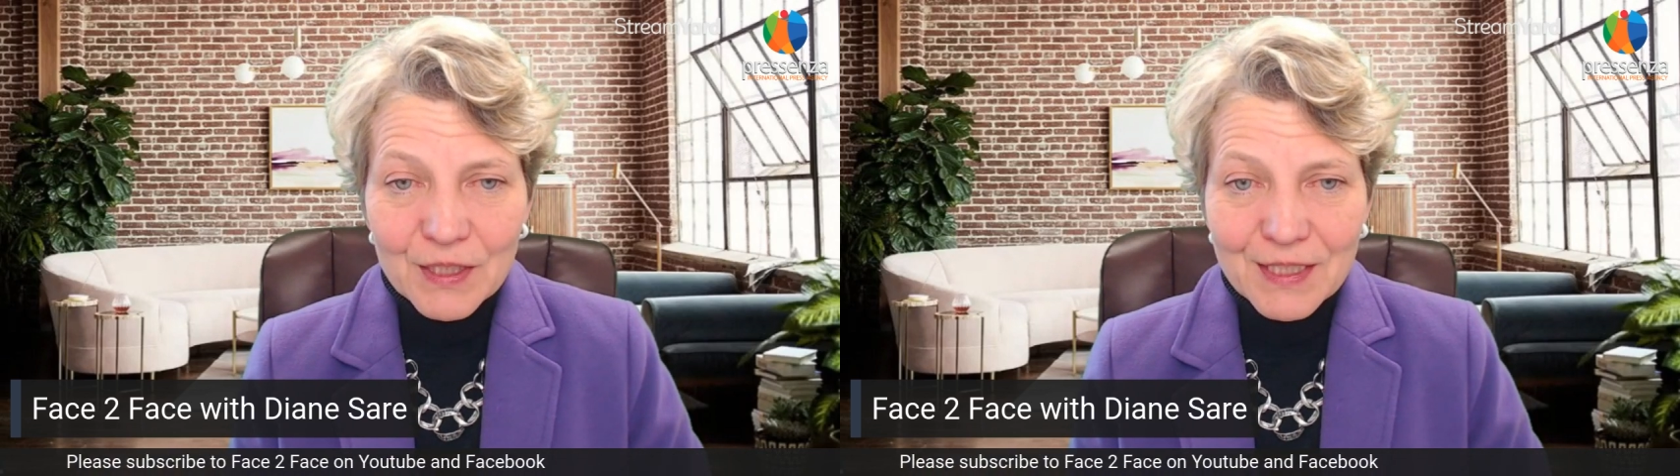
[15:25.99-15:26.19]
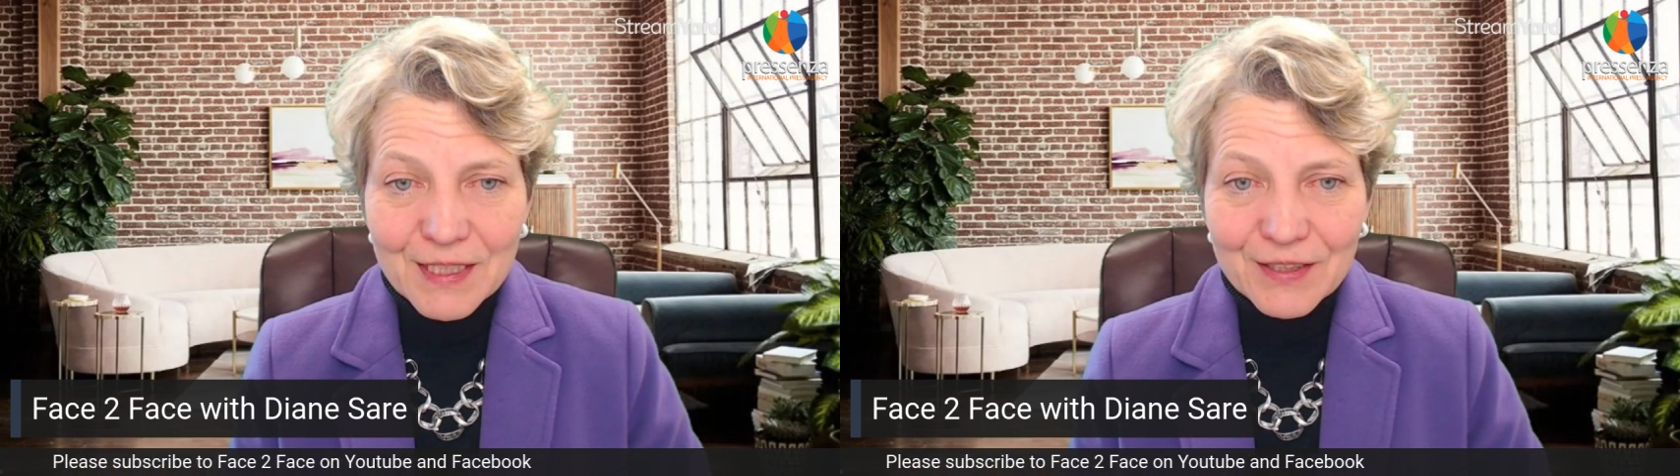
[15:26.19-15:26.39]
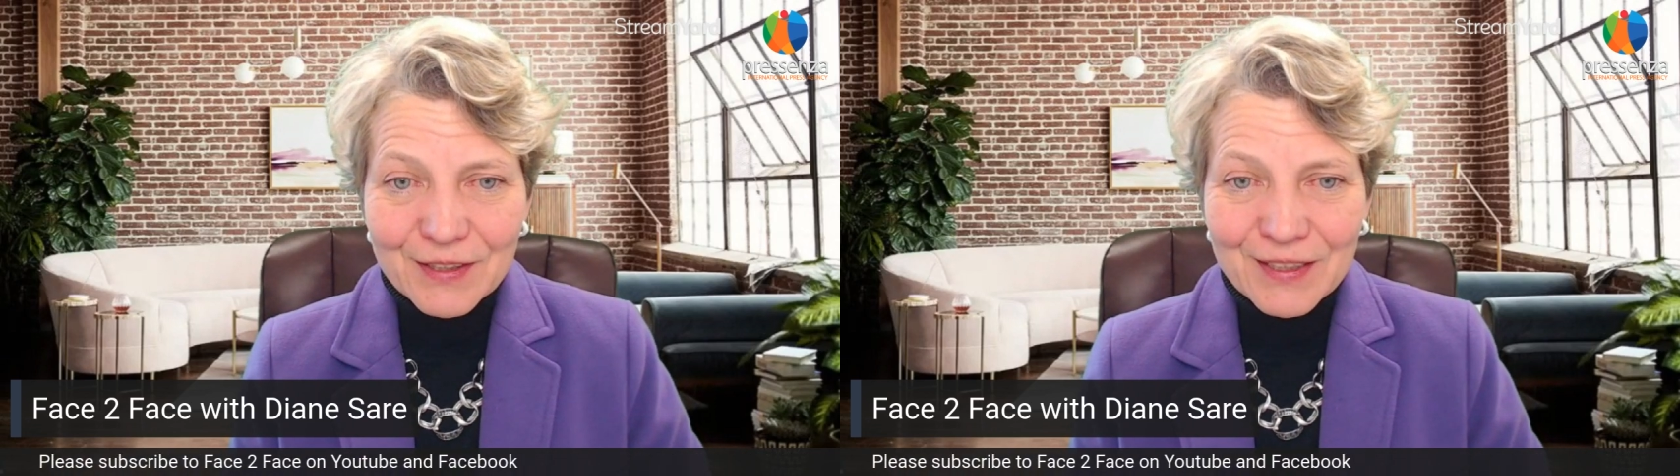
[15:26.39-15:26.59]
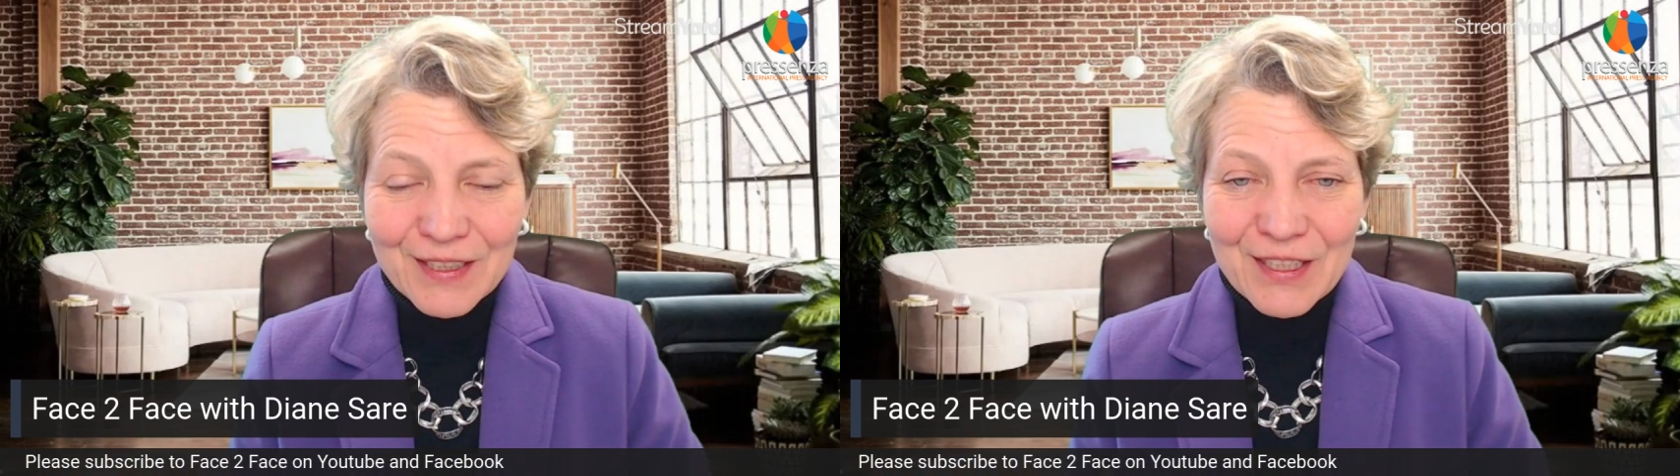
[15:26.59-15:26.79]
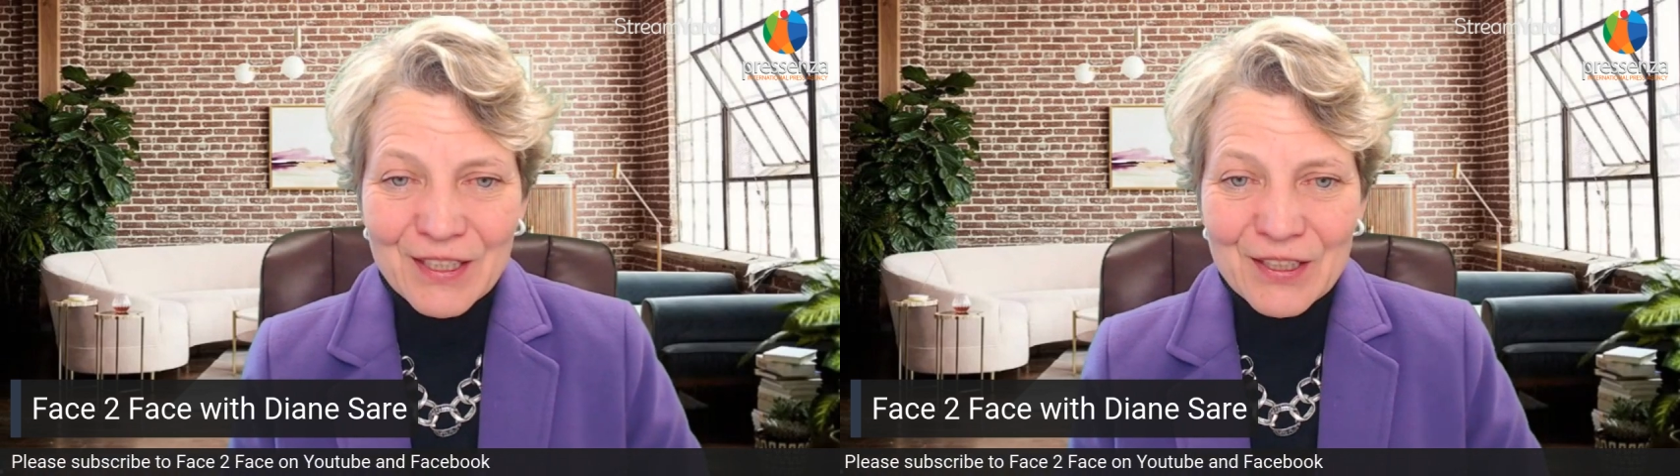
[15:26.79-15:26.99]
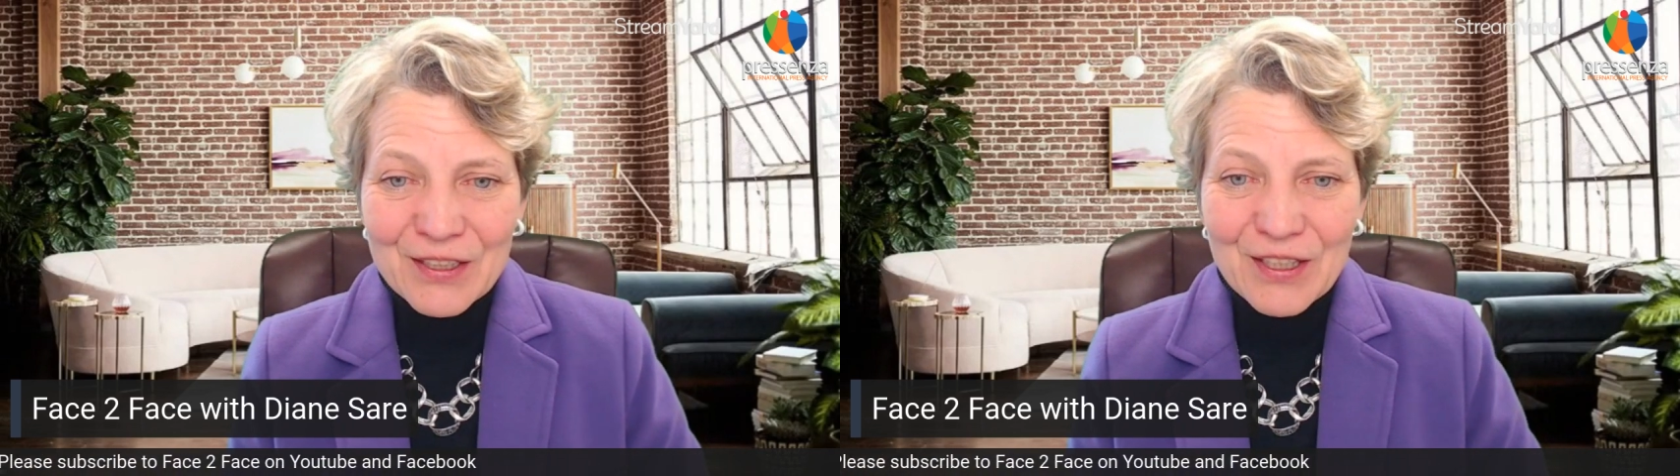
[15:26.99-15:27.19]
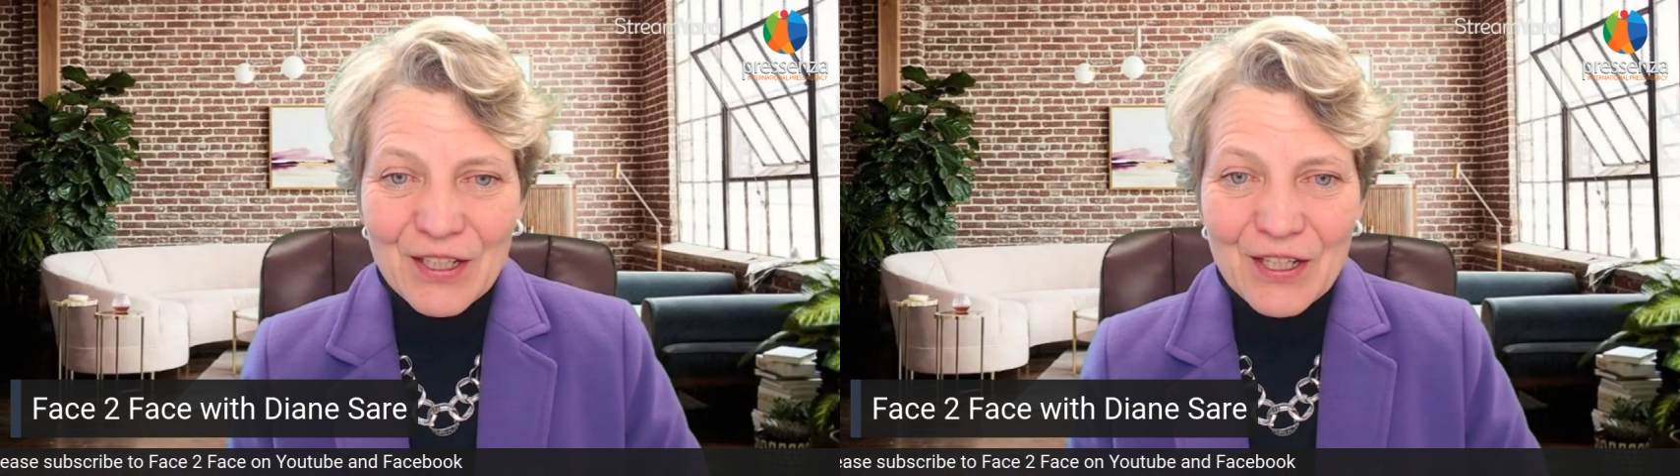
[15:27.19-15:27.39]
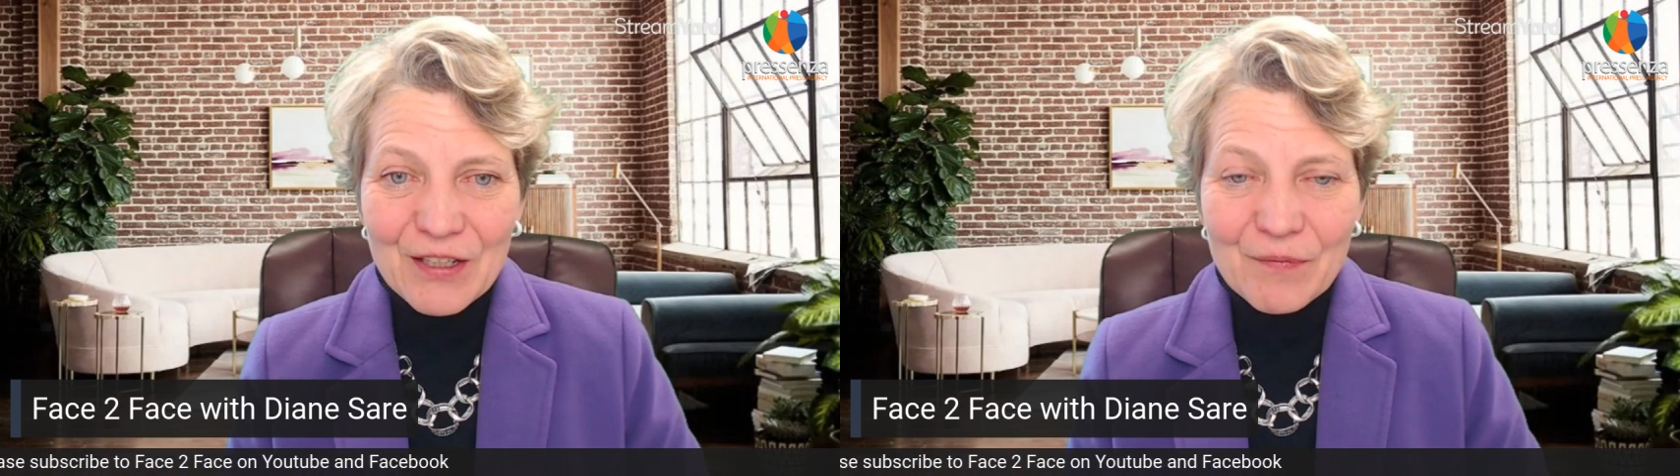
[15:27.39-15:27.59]
until
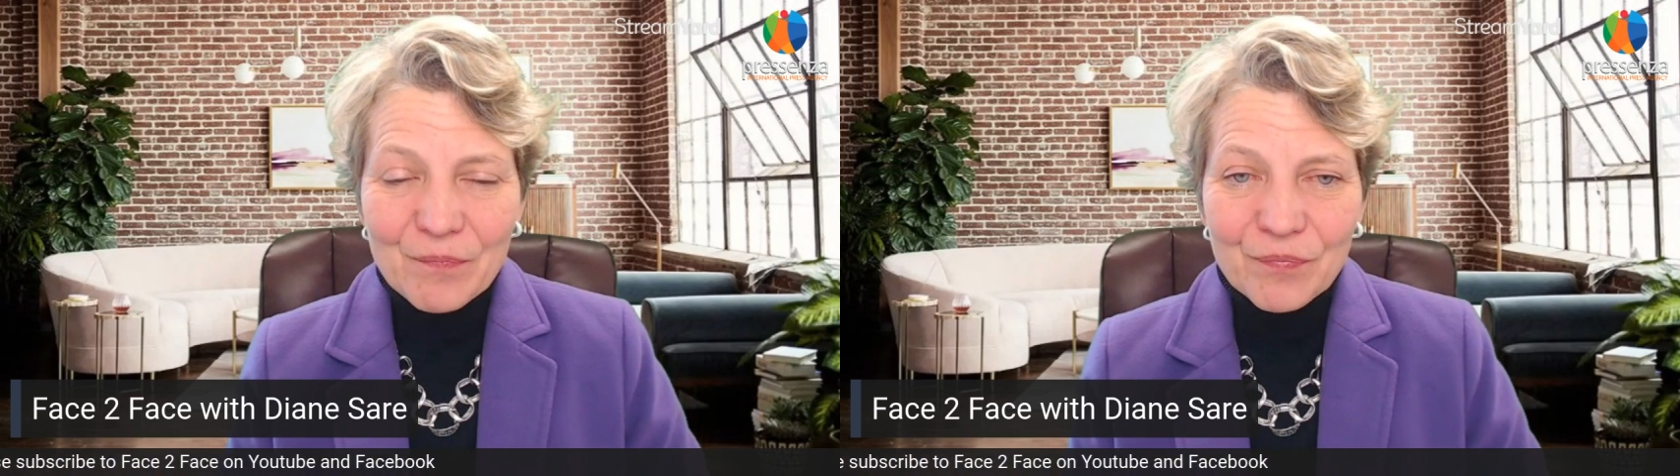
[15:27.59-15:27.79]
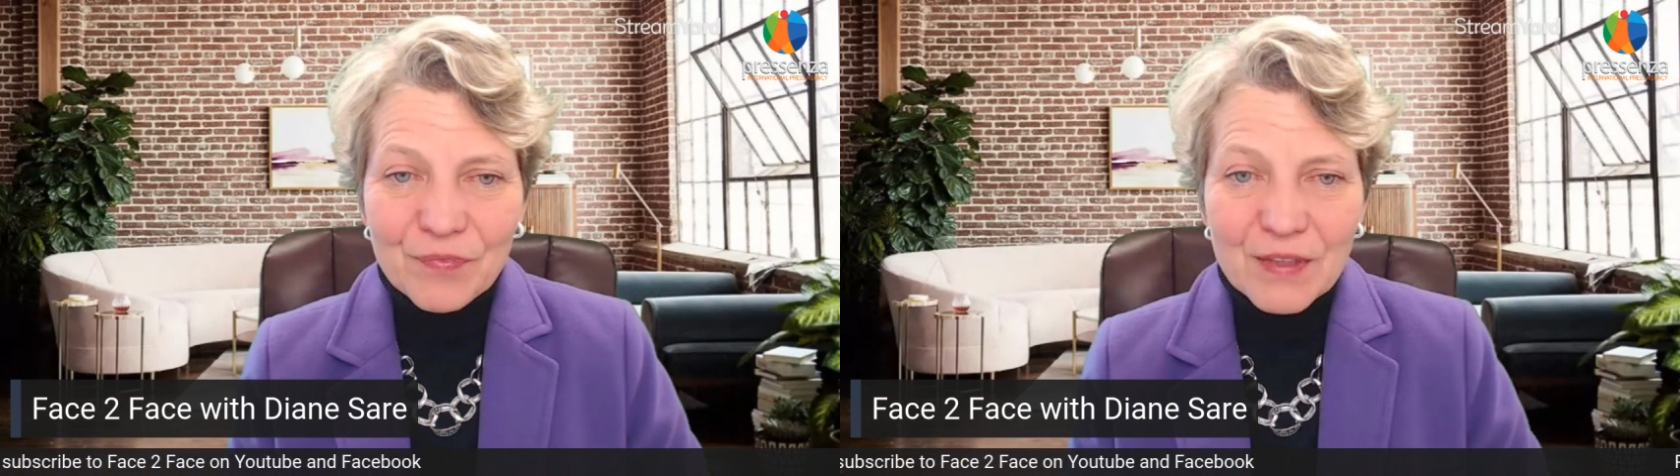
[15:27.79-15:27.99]
um,